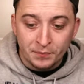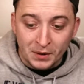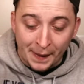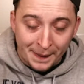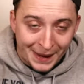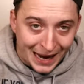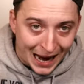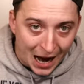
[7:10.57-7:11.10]

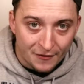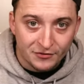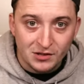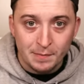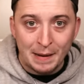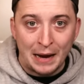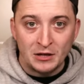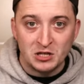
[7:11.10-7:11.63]
And they have to
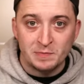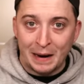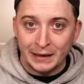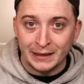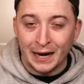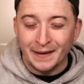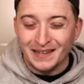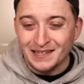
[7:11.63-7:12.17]
bounce back
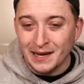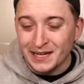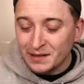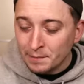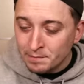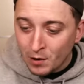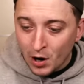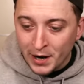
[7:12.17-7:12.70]
now. It's a
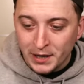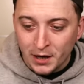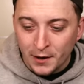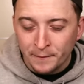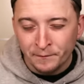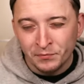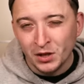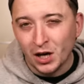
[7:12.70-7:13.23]
minor,
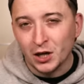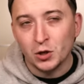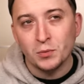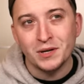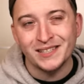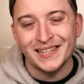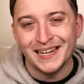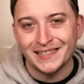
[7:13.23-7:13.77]
I don't want
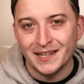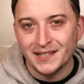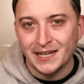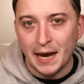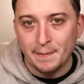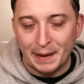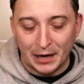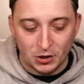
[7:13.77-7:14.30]
to say it's a
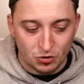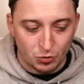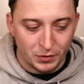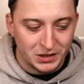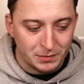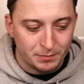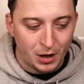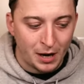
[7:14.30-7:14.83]
setback drawing
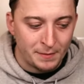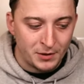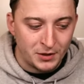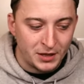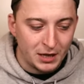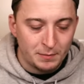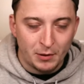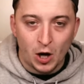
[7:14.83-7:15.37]
to Bayern
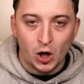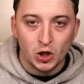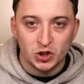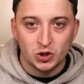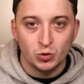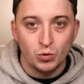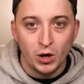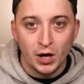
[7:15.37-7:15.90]
Munich, but
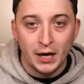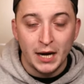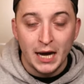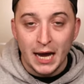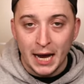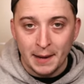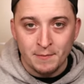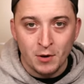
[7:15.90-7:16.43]
Arsenal were,
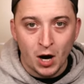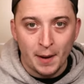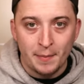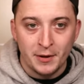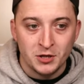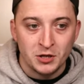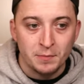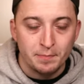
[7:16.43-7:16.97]
in my
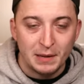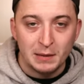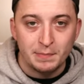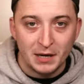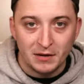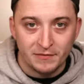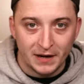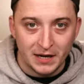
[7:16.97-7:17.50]
opinion, big,
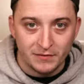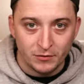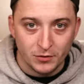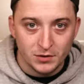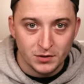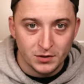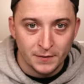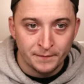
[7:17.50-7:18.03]
big
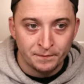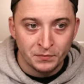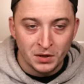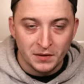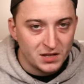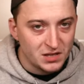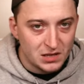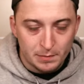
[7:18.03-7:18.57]
favourites.
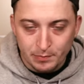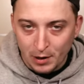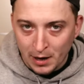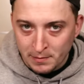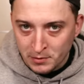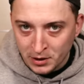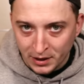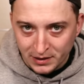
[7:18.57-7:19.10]
This is a
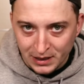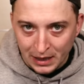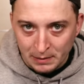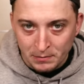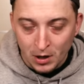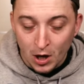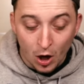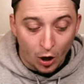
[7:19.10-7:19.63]
Bayern Munich
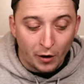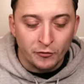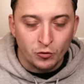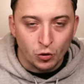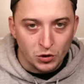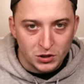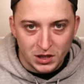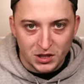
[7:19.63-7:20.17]
team. Of
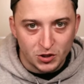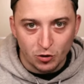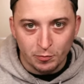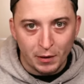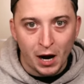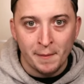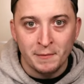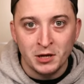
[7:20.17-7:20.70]
course, it's still
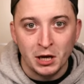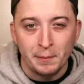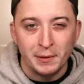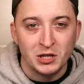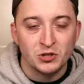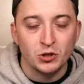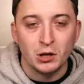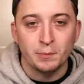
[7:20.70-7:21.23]
Bayern Munich, but
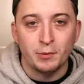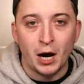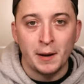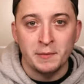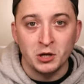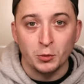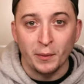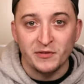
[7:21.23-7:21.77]
it's not the Bayern
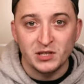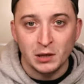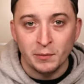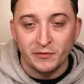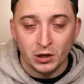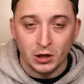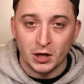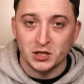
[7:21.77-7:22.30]
Munich we've seen
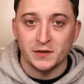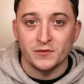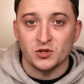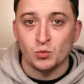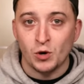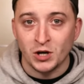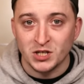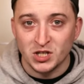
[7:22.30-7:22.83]
with the likes of
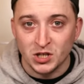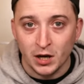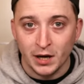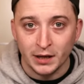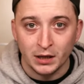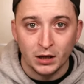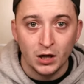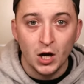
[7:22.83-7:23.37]

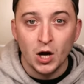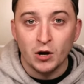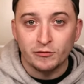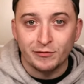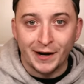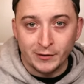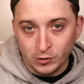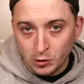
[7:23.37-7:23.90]
Schweinsteiger,
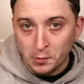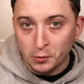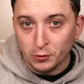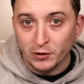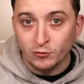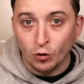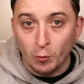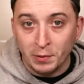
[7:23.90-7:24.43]
Frank
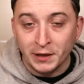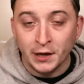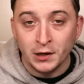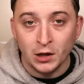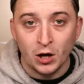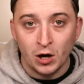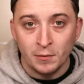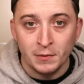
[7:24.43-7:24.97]
Ribery, Robin and
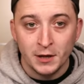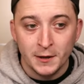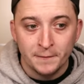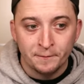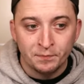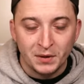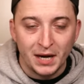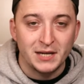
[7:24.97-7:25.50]
Lahm.
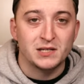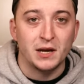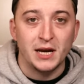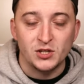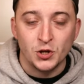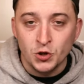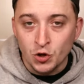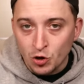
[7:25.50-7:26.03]

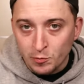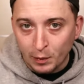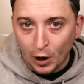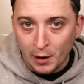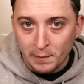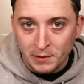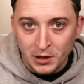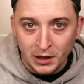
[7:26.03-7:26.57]
It's a new
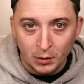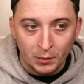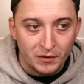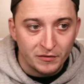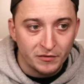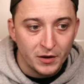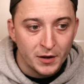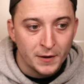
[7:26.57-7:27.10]
Bayern Munich
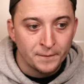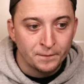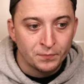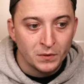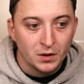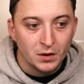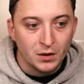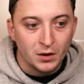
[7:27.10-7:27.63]
with
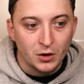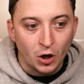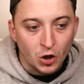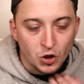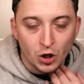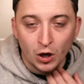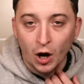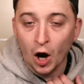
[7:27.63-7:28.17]

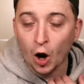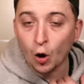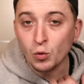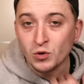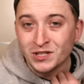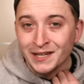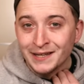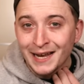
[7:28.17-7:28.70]

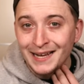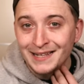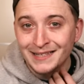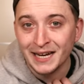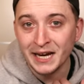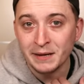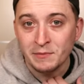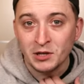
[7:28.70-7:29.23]
holes in their
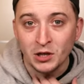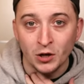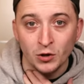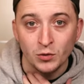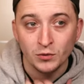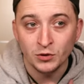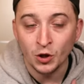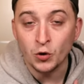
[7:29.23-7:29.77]
team, you
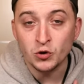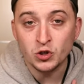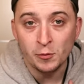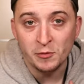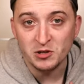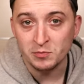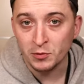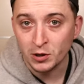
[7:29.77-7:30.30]
know. No
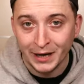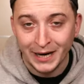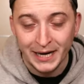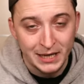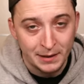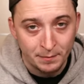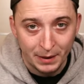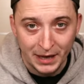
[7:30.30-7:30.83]
Thomas Müller, he
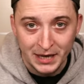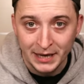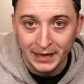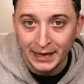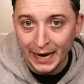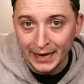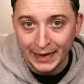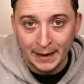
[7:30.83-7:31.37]
didn't
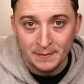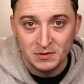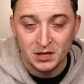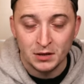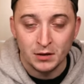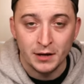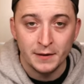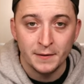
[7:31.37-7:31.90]
get a game
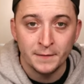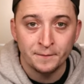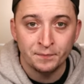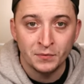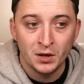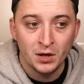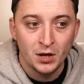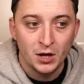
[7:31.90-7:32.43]
tonight.
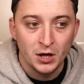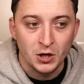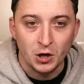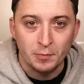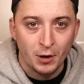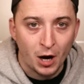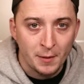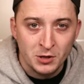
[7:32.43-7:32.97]
You know,
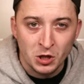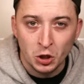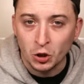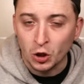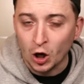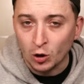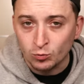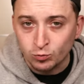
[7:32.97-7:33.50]
Bayern Munich
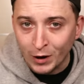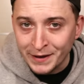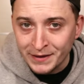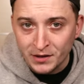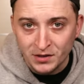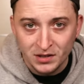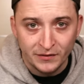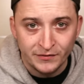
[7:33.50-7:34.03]
look
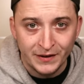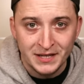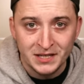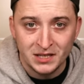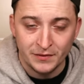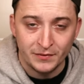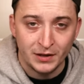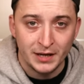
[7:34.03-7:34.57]
horrendous
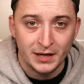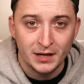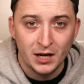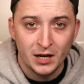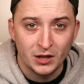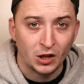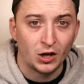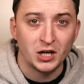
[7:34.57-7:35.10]
defensively.
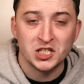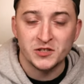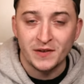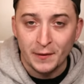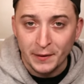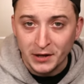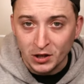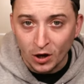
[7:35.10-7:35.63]
The likes of
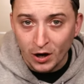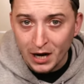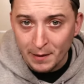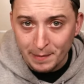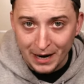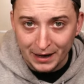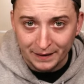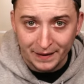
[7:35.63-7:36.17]
Eric Dier
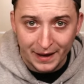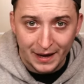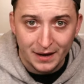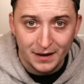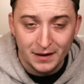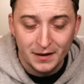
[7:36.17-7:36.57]
back there,